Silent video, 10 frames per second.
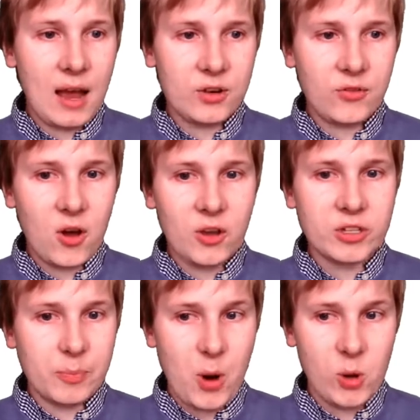out of our
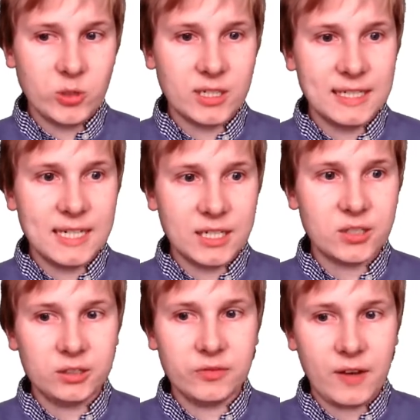supposedly
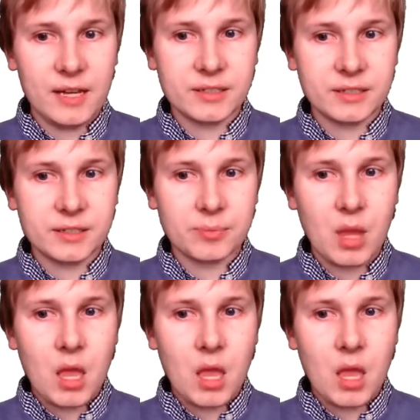digital devices.